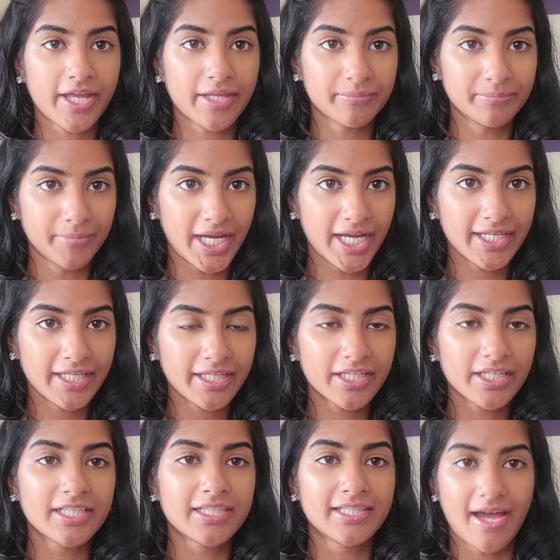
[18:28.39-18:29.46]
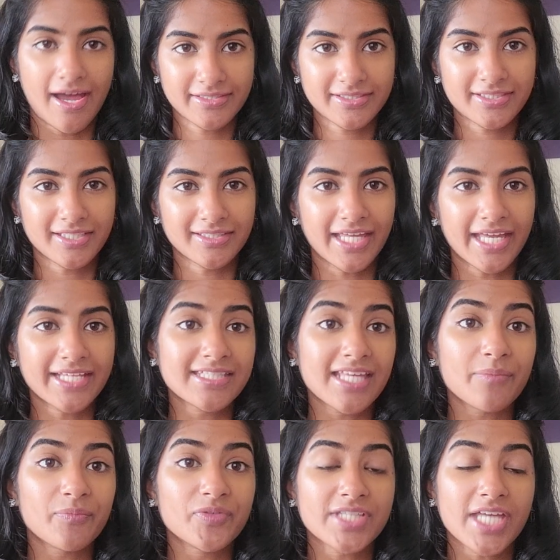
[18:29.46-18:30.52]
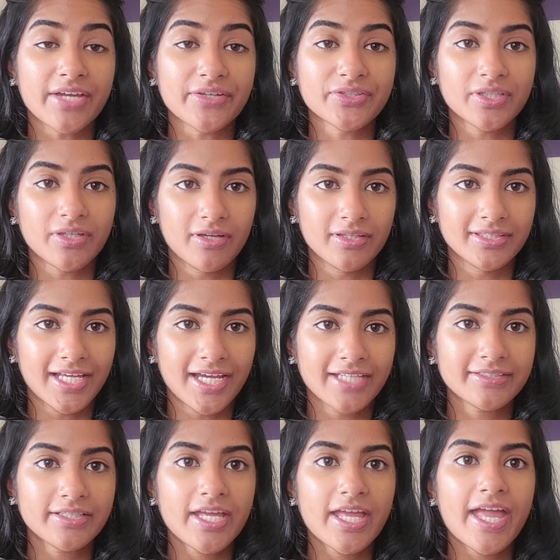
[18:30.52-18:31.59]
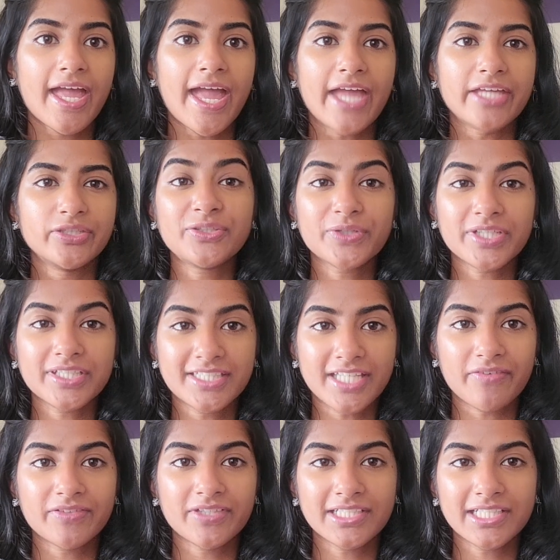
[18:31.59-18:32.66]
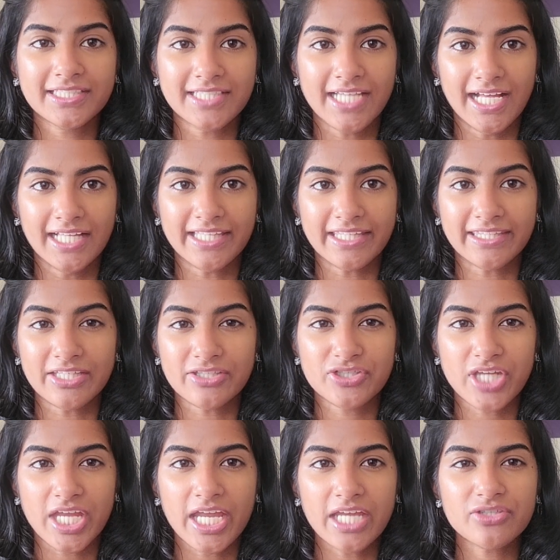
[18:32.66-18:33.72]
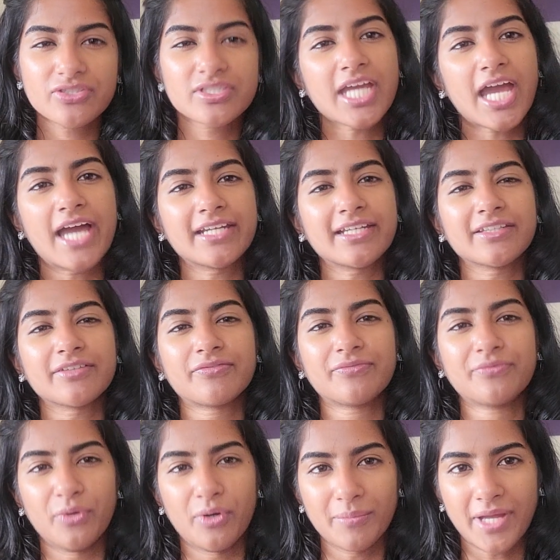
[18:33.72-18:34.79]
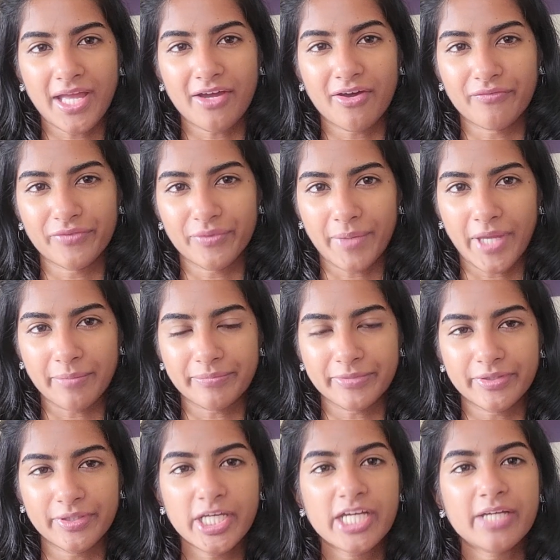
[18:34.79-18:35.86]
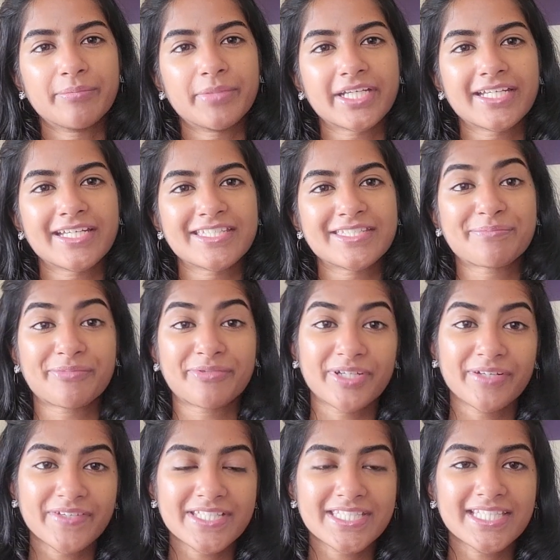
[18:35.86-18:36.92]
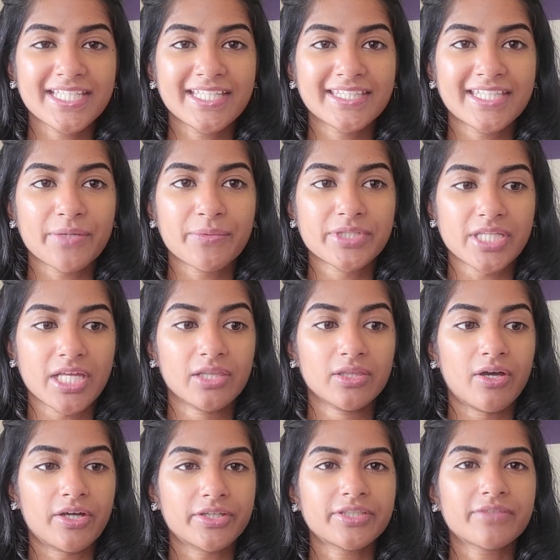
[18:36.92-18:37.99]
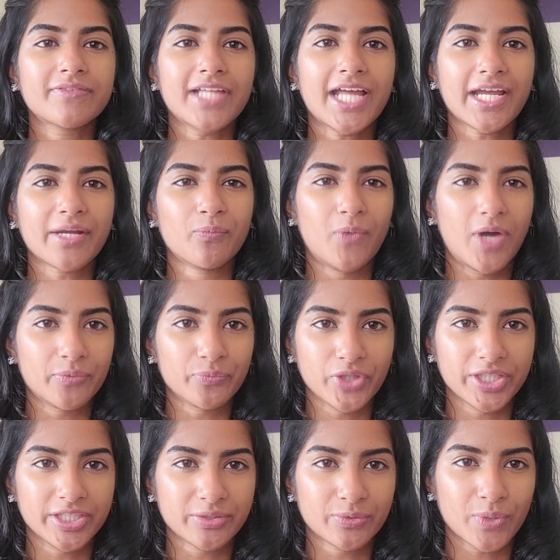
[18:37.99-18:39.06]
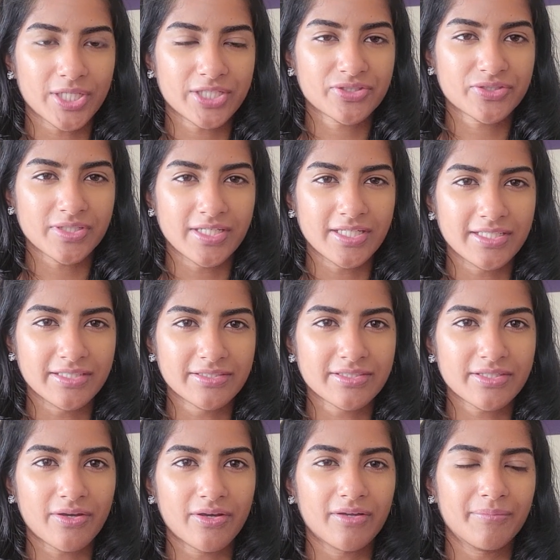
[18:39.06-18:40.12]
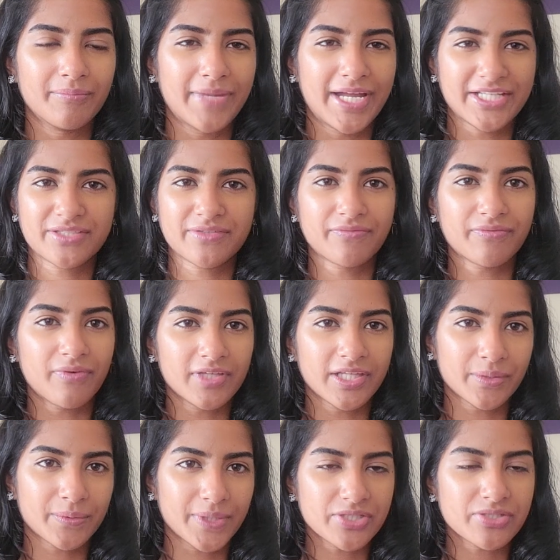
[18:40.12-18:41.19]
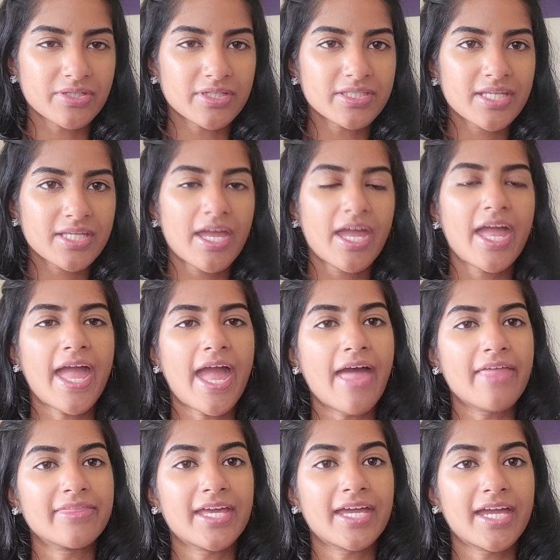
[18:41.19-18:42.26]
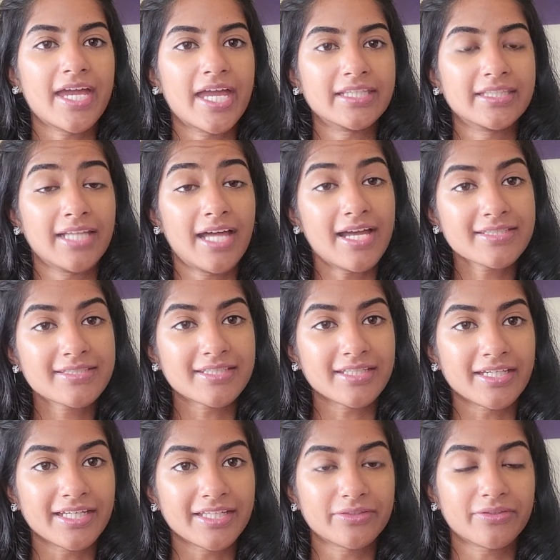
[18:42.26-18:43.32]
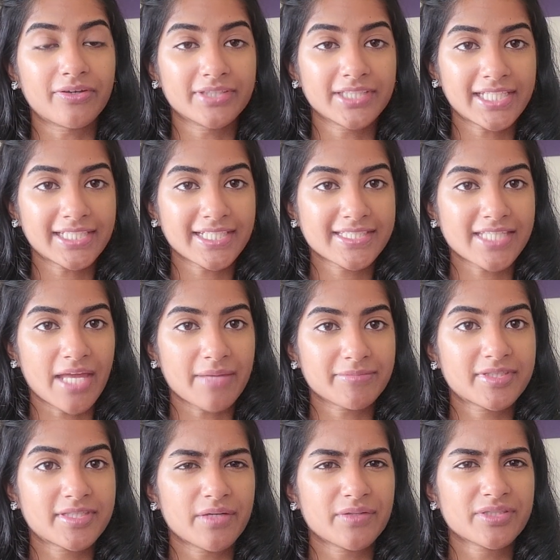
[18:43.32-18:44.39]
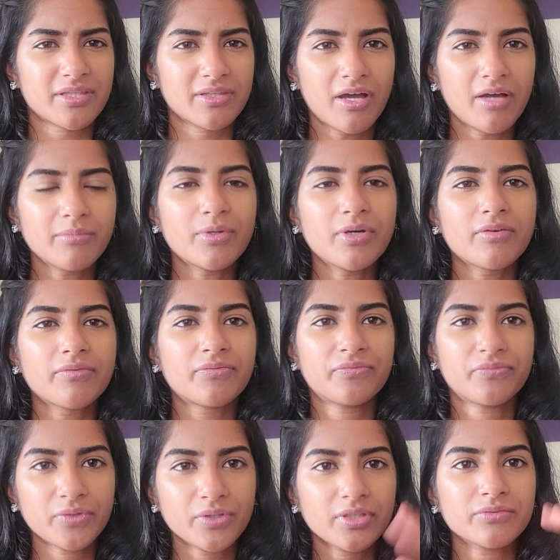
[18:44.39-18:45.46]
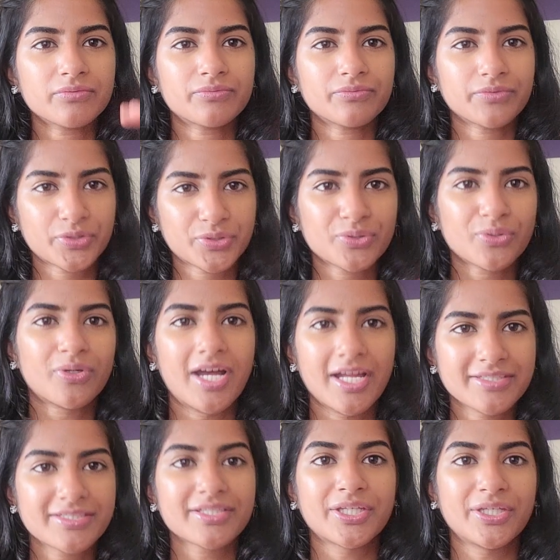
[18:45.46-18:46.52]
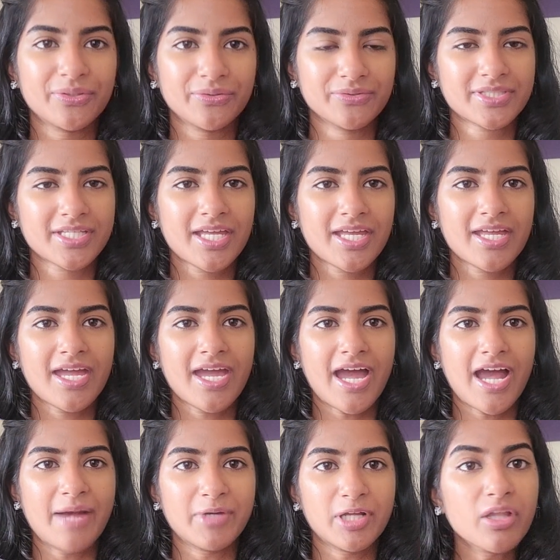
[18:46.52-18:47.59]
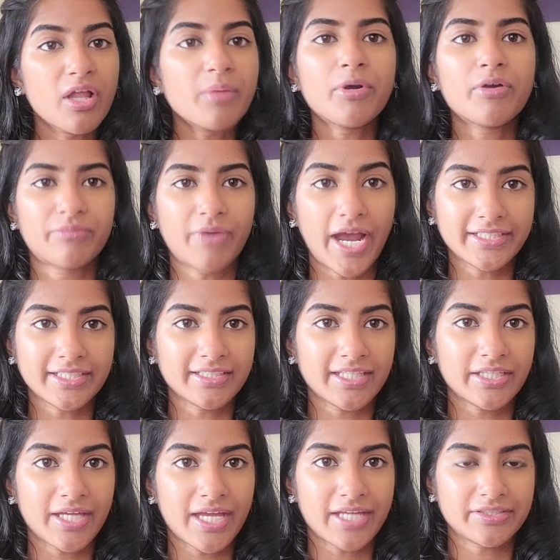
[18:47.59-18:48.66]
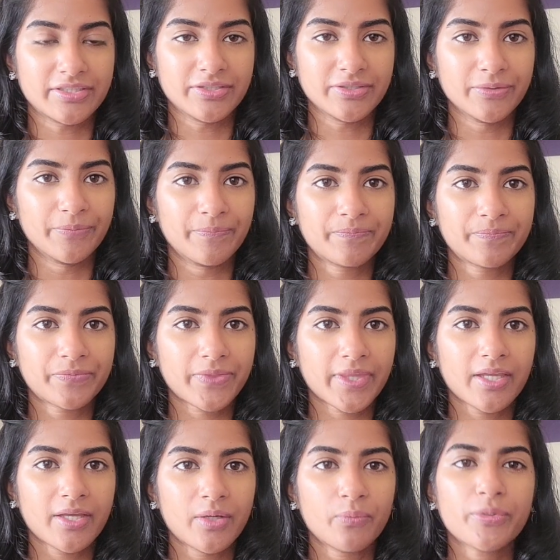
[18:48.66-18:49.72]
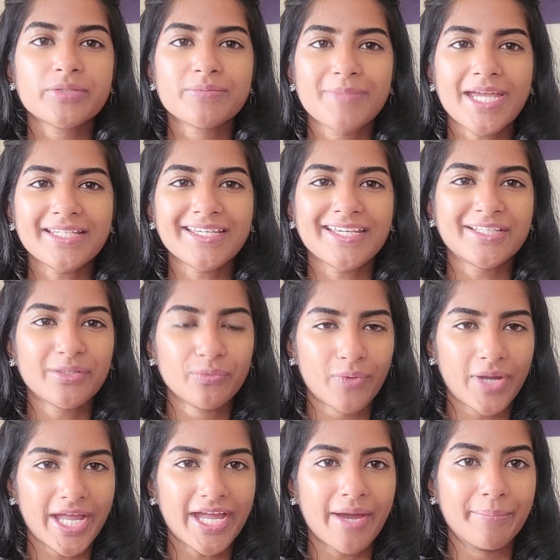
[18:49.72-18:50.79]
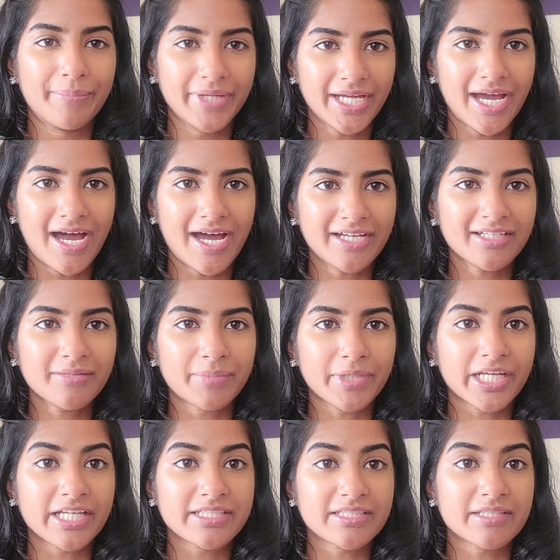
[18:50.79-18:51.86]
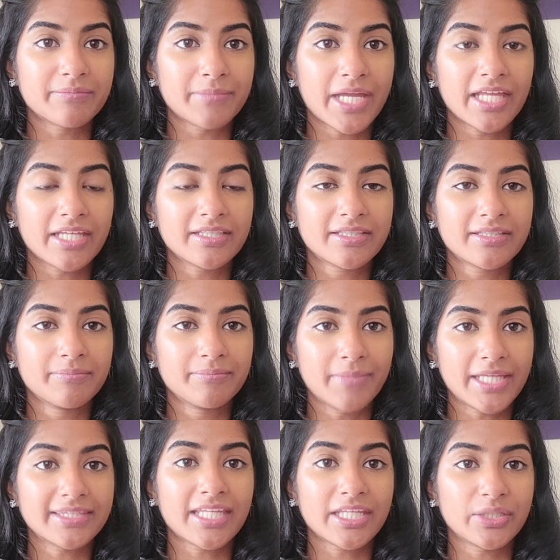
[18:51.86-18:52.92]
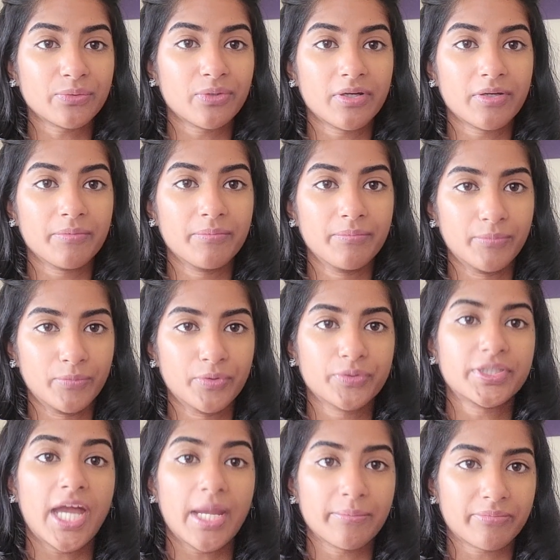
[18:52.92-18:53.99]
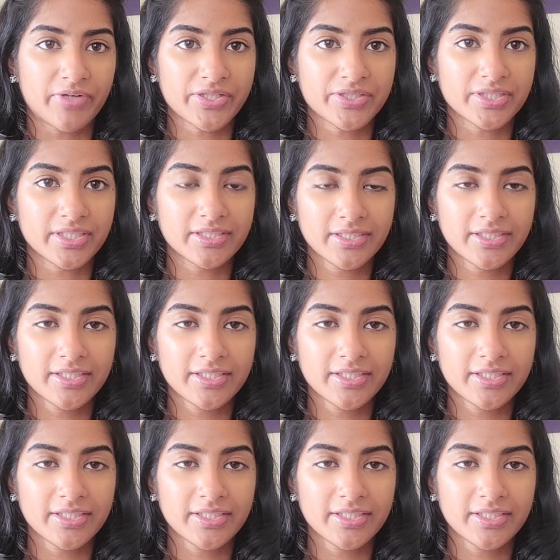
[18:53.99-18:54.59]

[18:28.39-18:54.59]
In my year last year, the exam was actually online, and you could definitely tell that they changed kind of the format of the paper, because previously there was a lot of like one-worded questions or match the following questions, and then last year in the online exams there was a lot more full short answer cues, a lot more writing that you had to do, which made it in a way a bit harder because it meant that you were more time pressured.